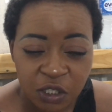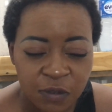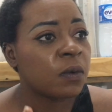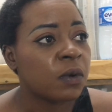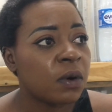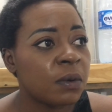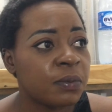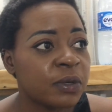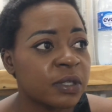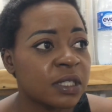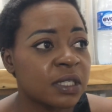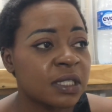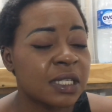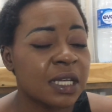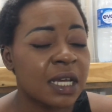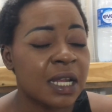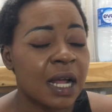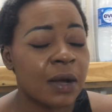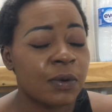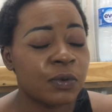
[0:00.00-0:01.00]
One person said
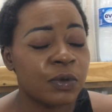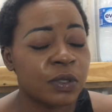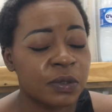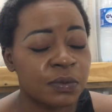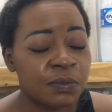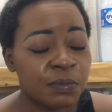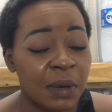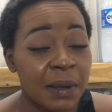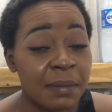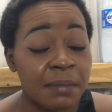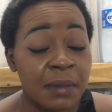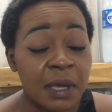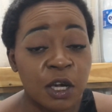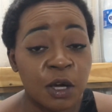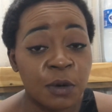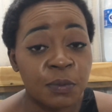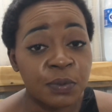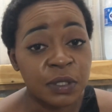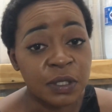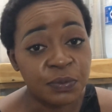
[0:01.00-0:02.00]
my
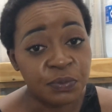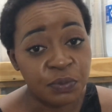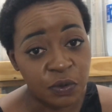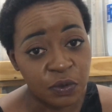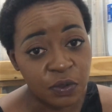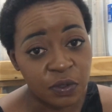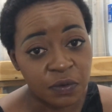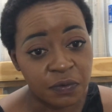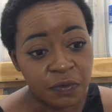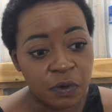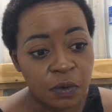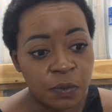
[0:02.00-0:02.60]
makeup is beautiful,